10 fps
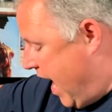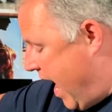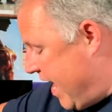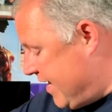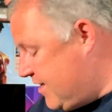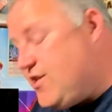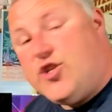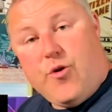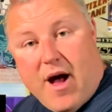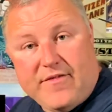and
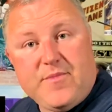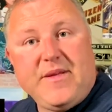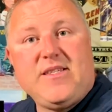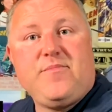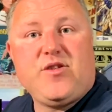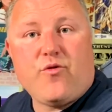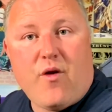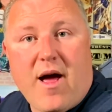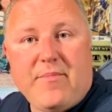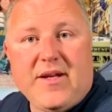you have to be
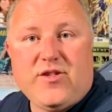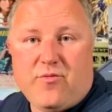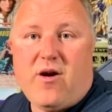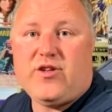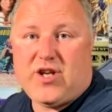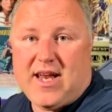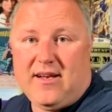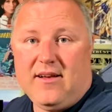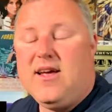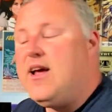subscribing to our
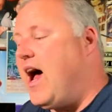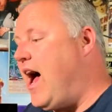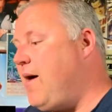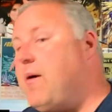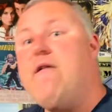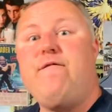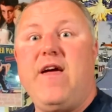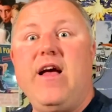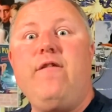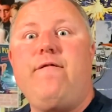channel.
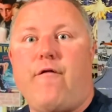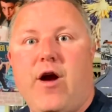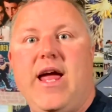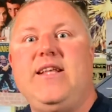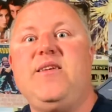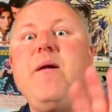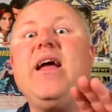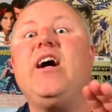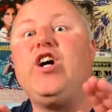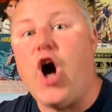Feel free to
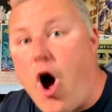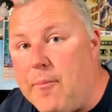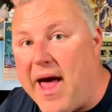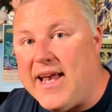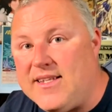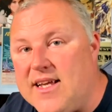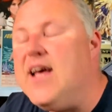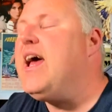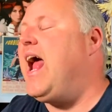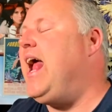make a comment
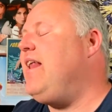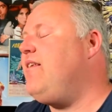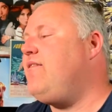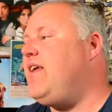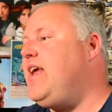on